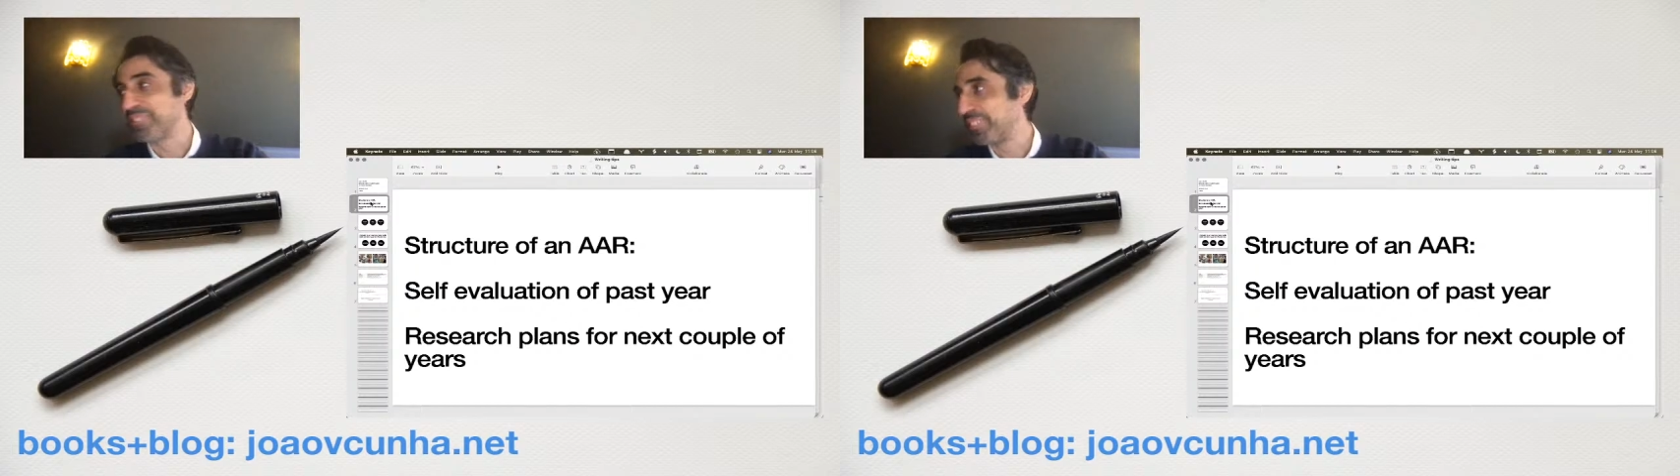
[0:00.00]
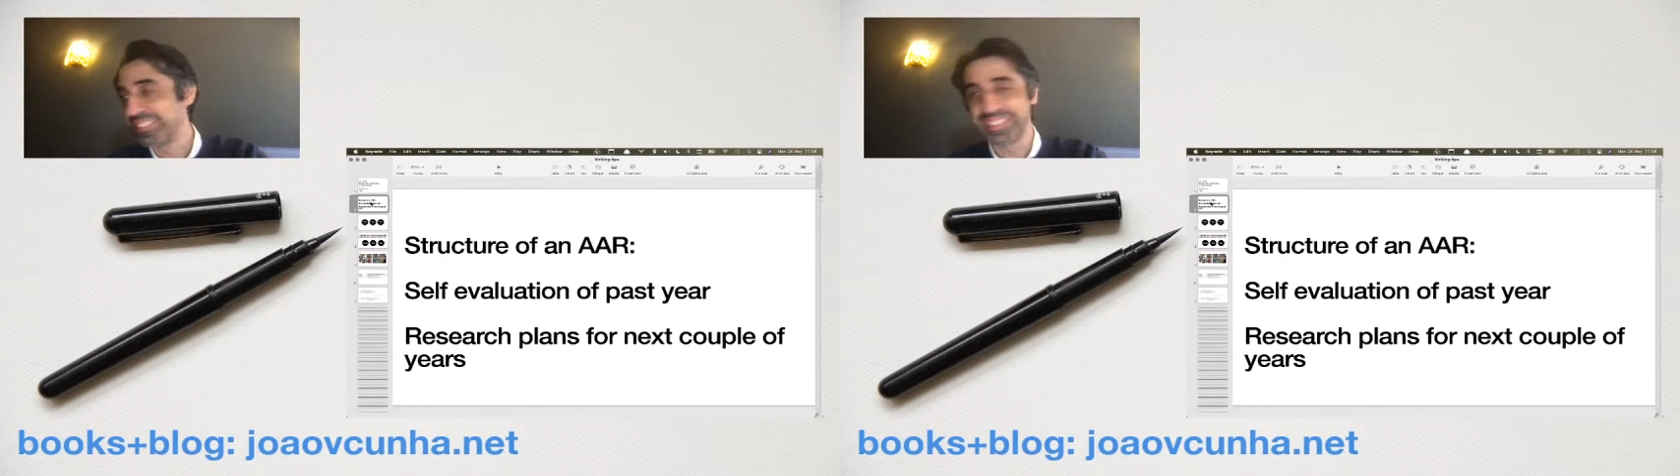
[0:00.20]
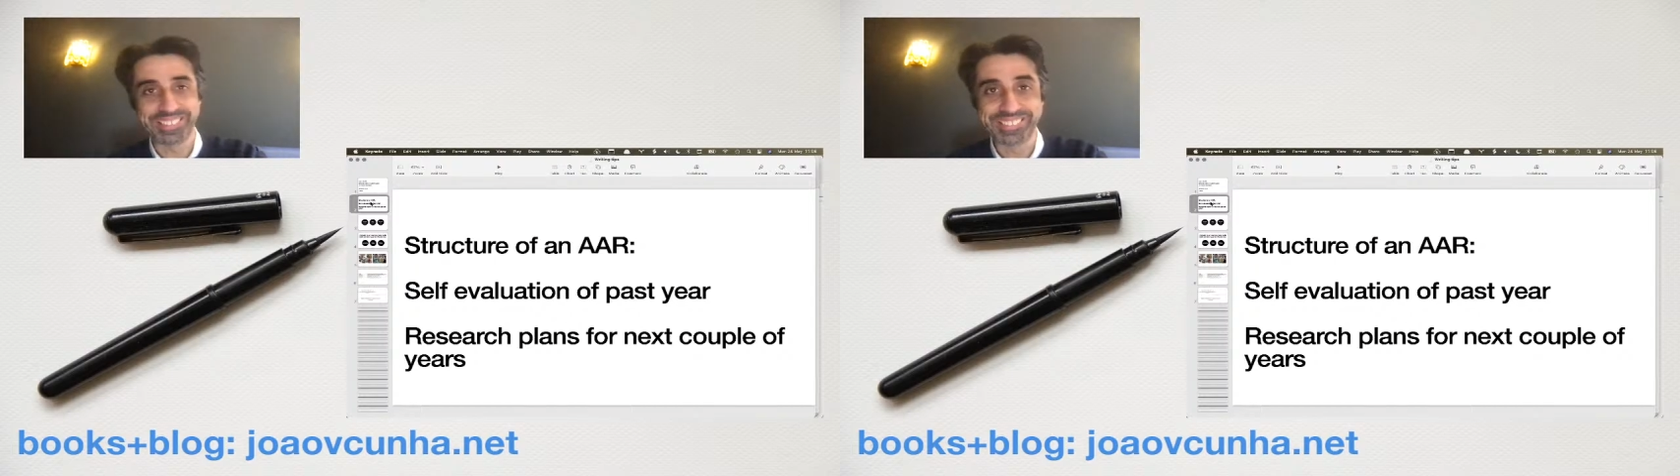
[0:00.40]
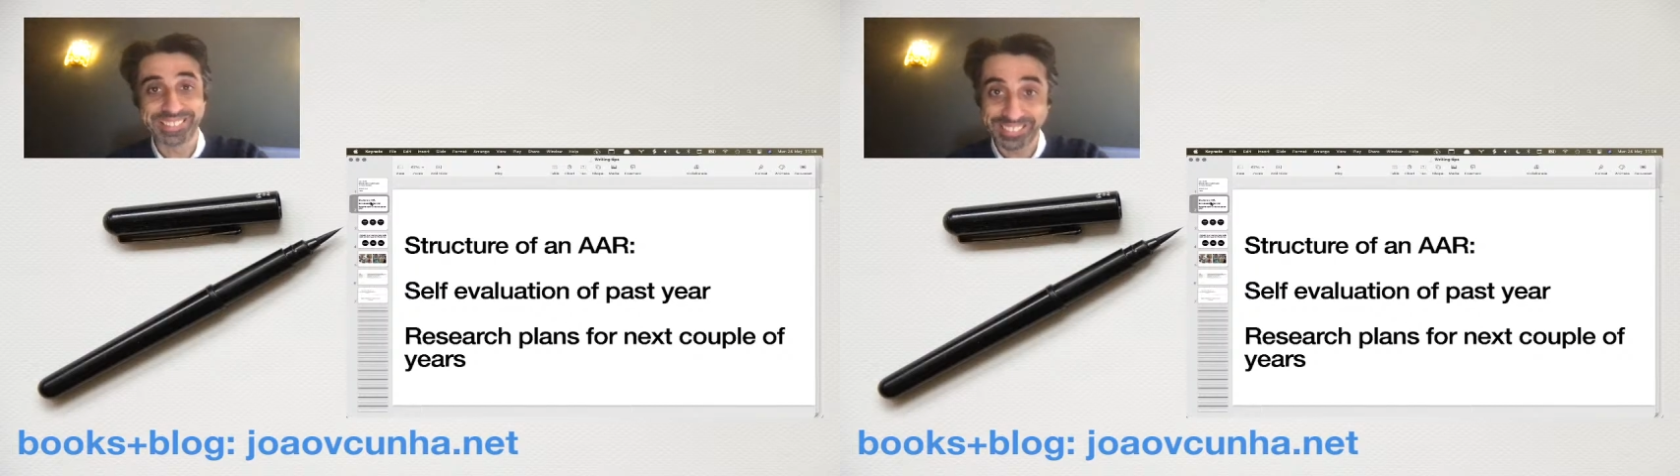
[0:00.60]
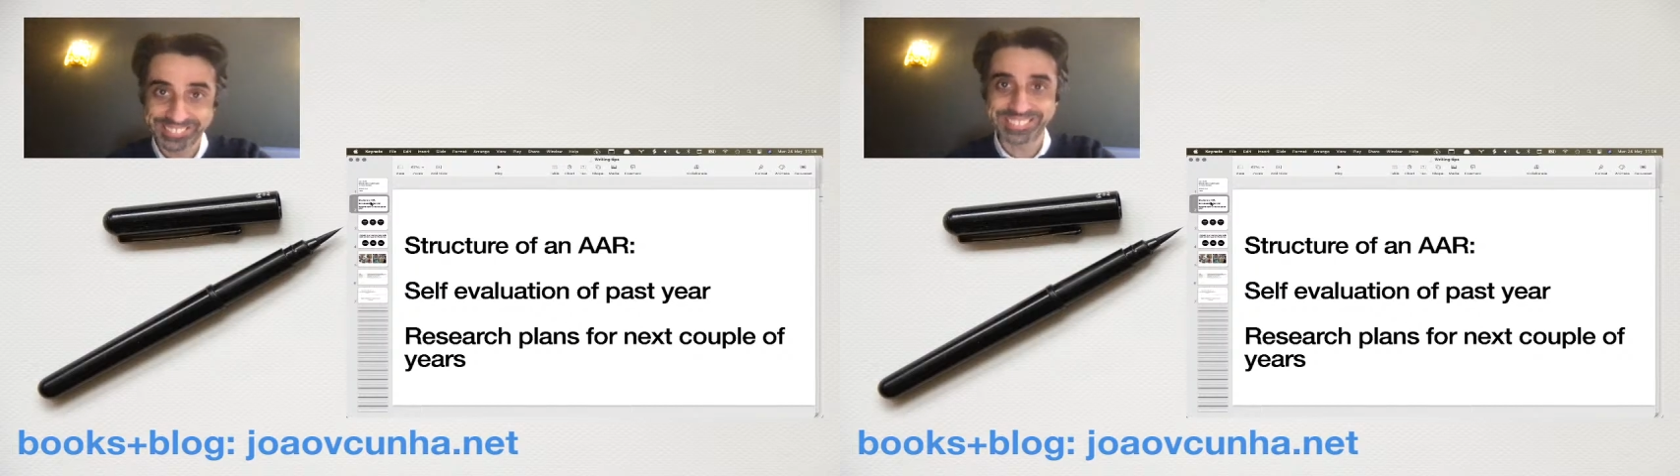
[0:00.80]
And
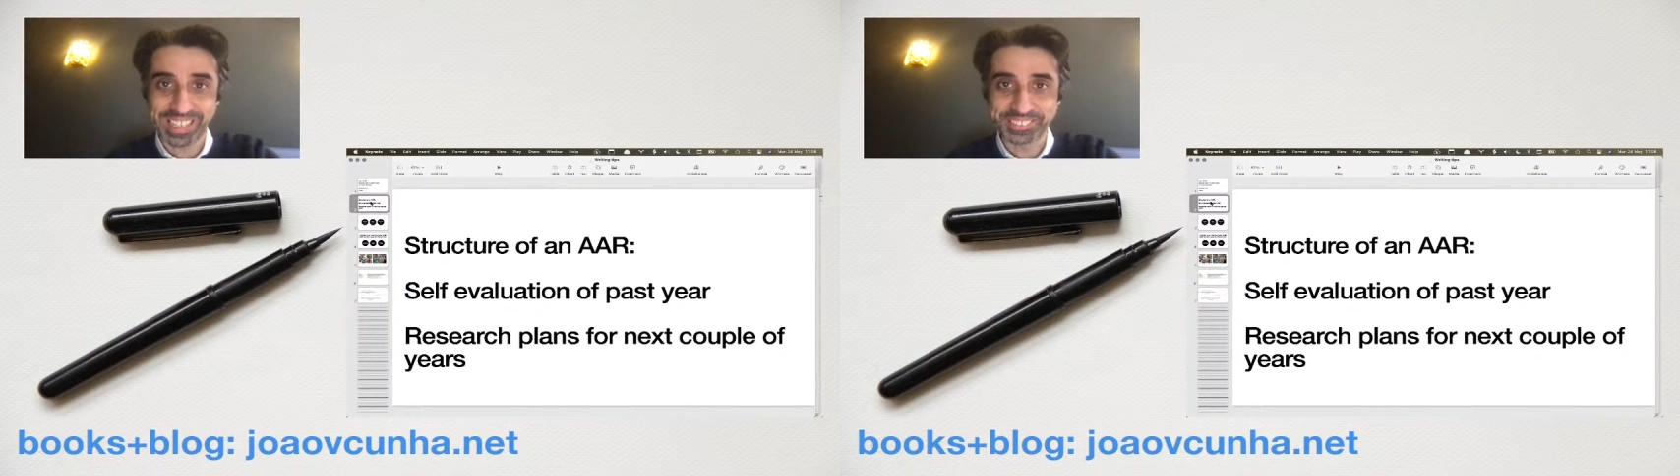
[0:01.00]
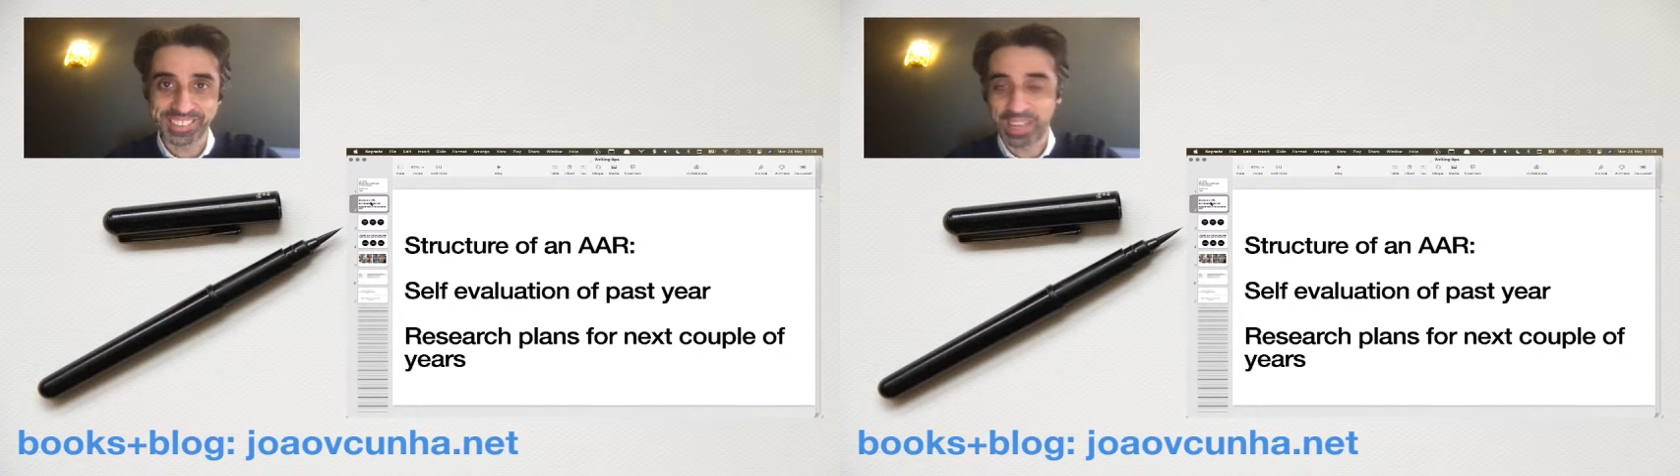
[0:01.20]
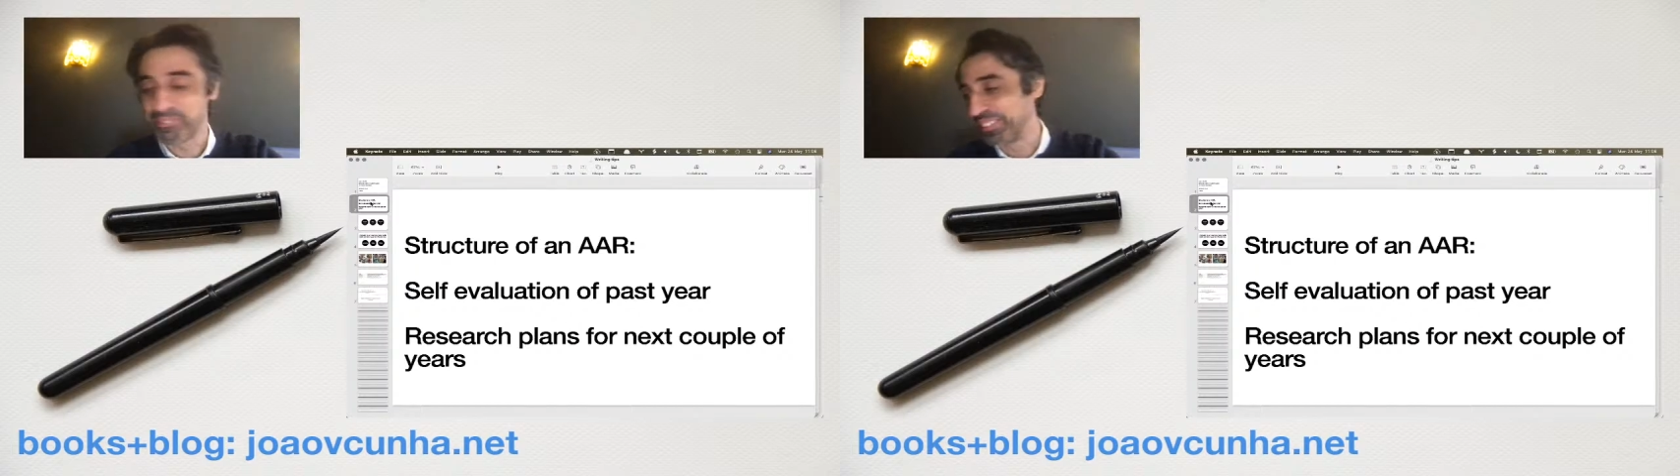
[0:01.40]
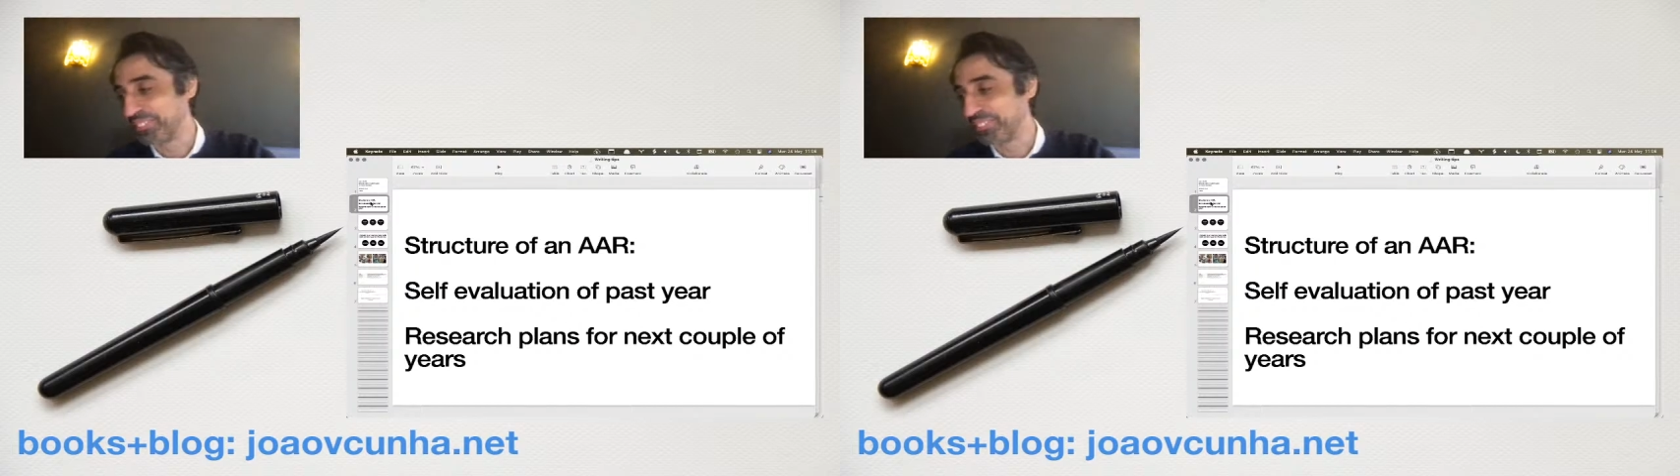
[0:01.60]
this actually happened